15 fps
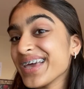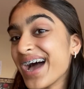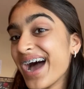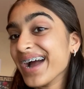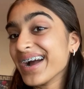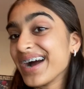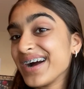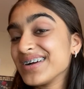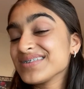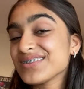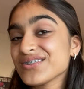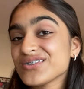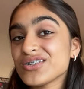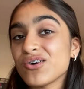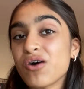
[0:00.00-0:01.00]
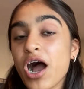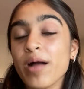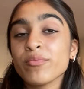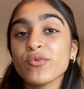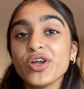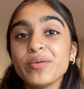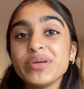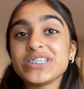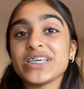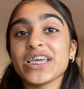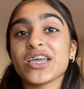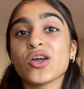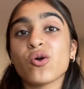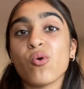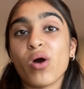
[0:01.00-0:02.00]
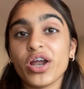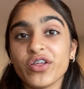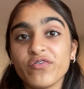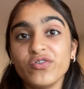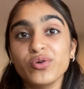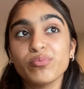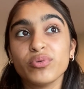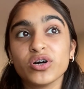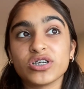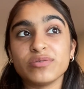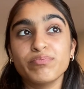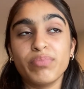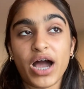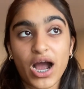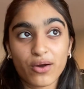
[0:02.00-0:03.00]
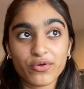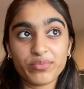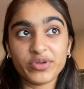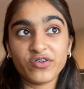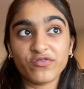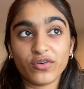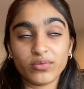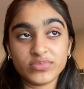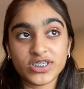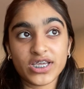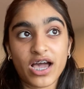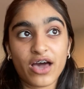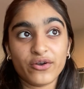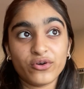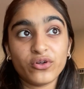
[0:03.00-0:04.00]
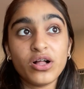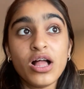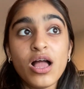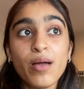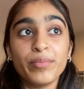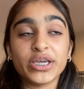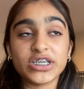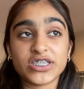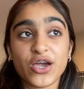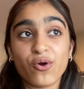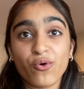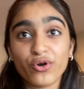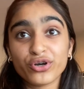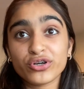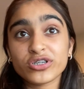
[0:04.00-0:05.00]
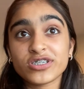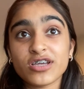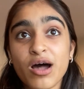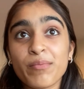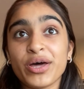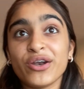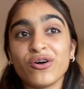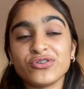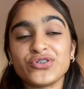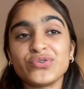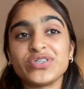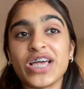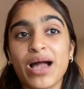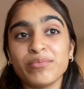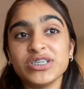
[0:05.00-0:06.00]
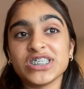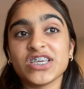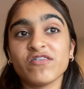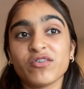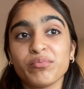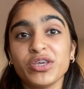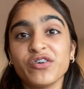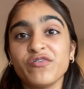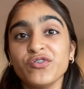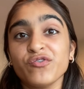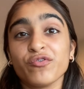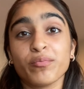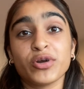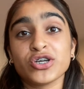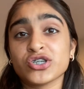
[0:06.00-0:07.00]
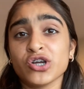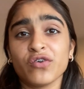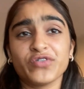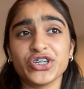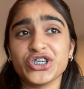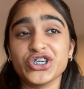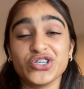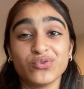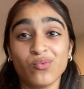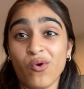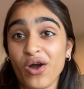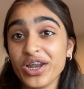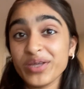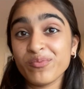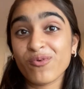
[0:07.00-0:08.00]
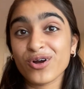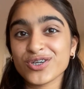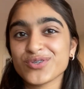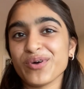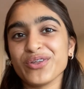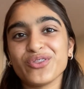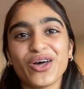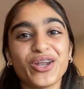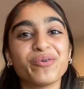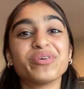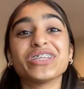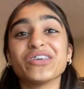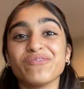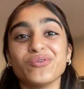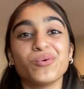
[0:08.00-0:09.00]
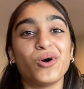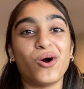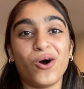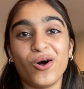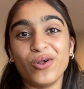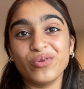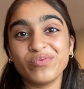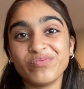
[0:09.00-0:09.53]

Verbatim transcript: Hi guys, so I'm going to be taking quite a few books back with me from Seattle because I ordered some and also Sammy's giving me a few from her shelf that she doesn't want anymore so I thought I would give you a haul.